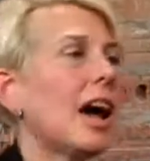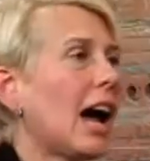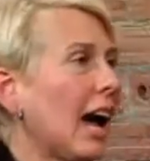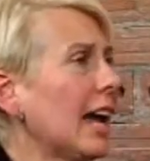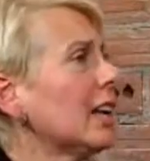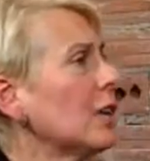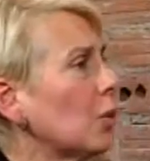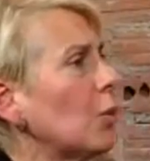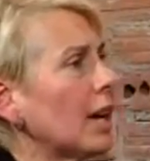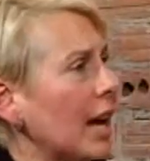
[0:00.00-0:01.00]
Yeah. I
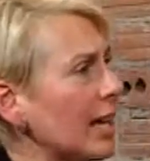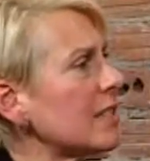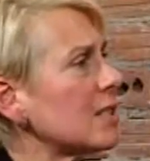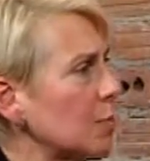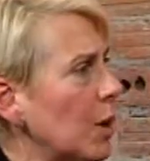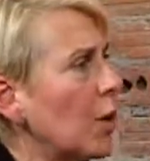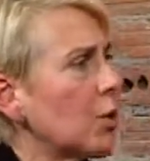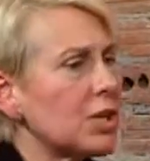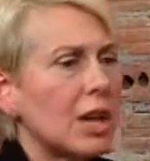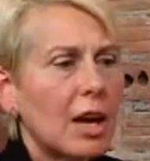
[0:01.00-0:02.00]
know when I
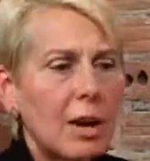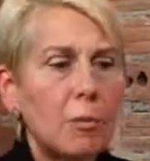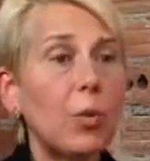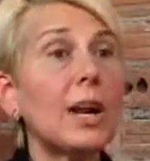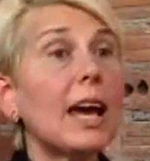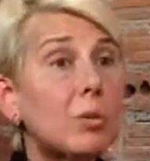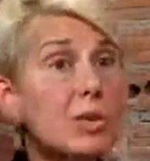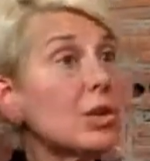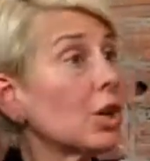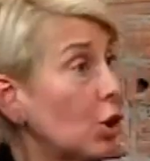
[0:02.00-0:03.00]
smoked, when
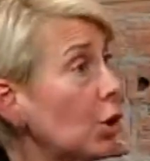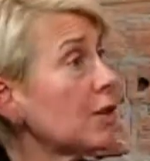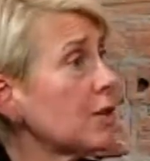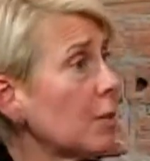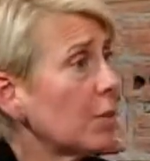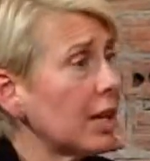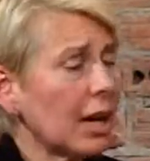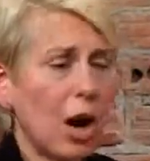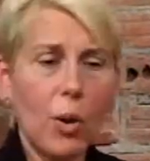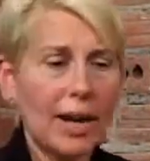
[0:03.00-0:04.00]
I was going to cook
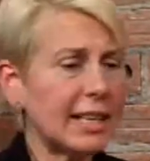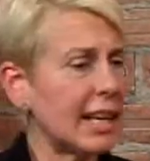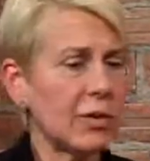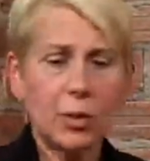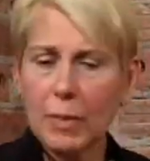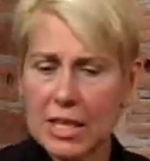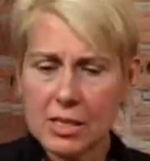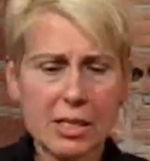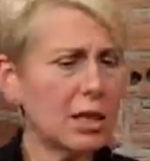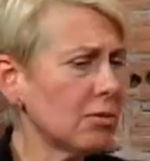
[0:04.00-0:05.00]
something, I'd gather
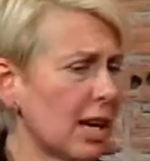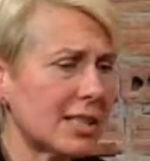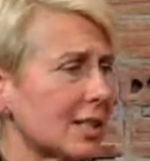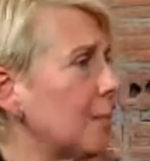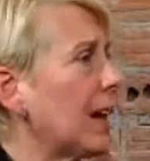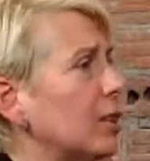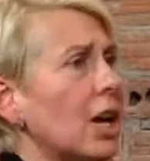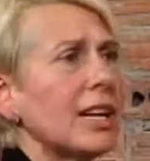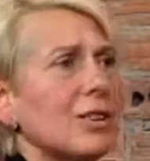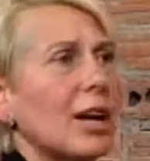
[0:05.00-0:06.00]
my cigarettes and my
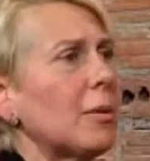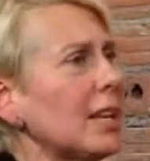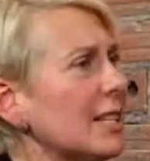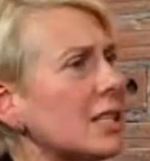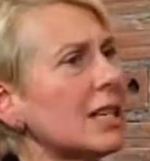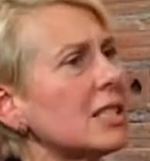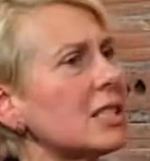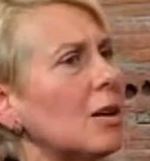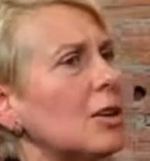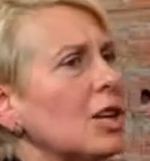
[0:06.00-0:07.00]
lighter, and
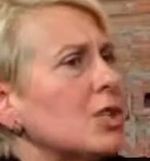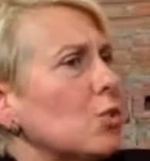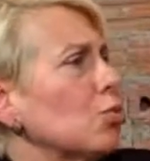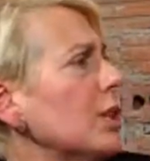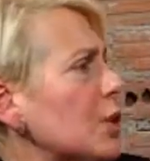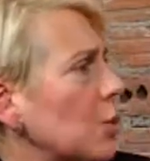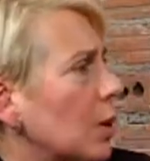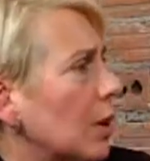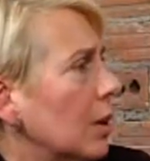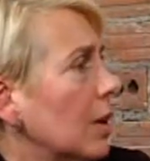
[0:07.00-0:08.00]
it's a
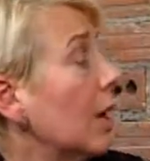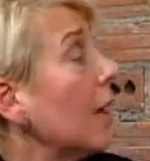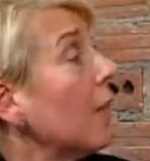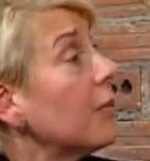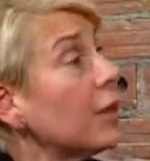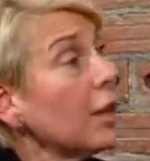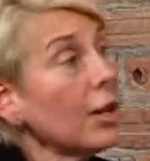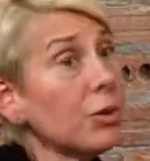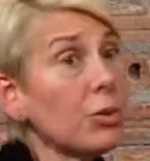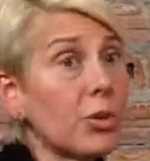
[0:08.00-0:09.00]
ritual.
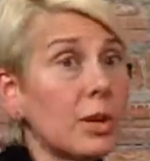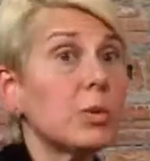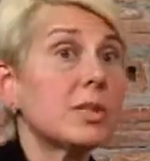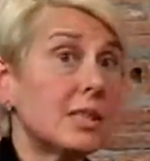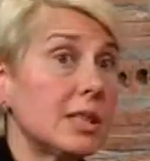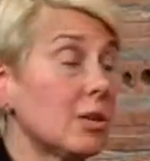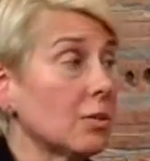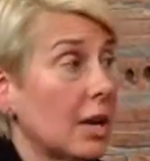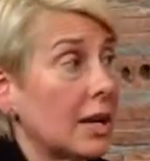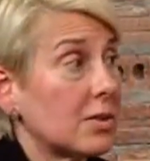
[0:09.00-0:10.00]
The other thing with
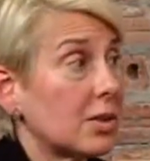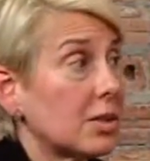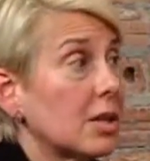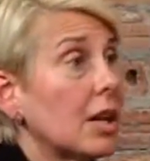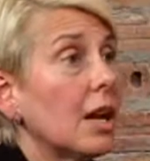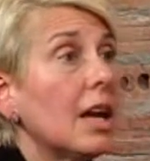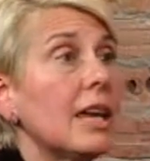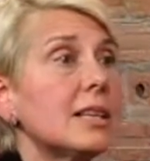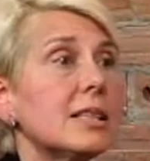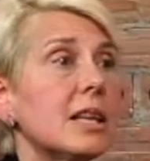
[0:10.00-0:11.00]
cigarettes
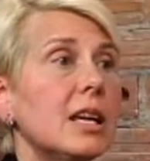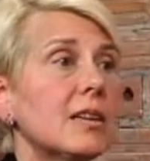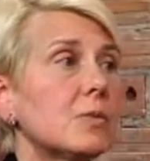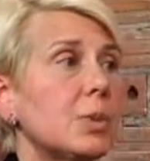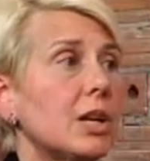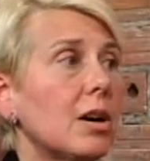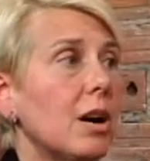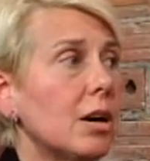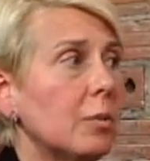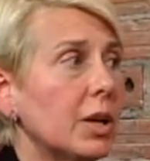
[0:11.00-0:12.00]
is it has
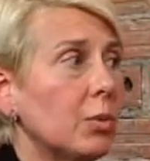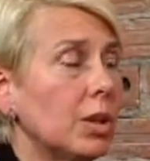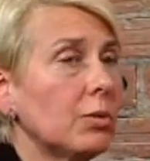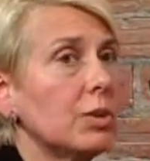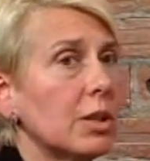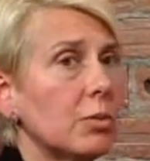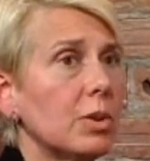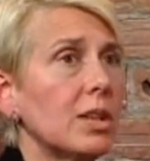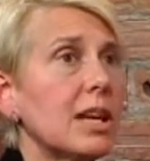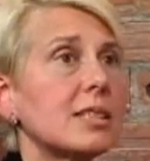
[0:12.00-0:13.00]
become, and we don't
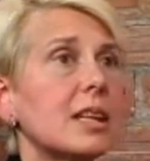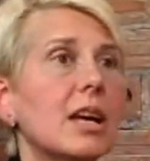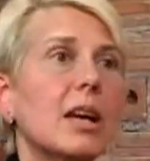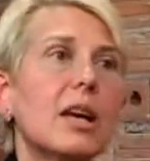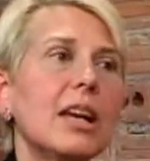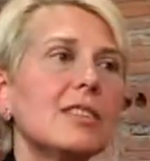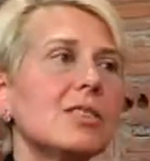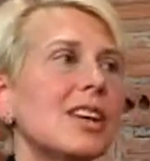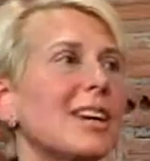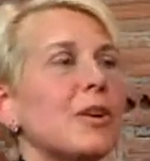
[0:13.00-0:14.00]
really realize it,
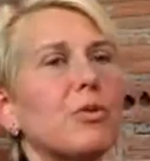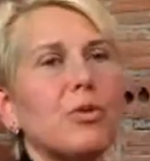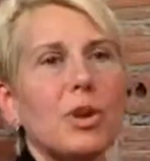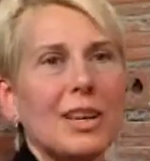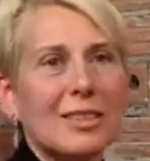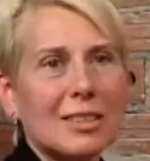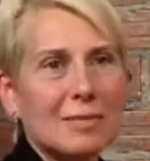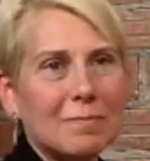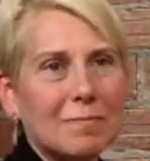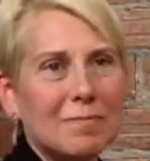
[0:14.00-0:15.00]
it's like our friend.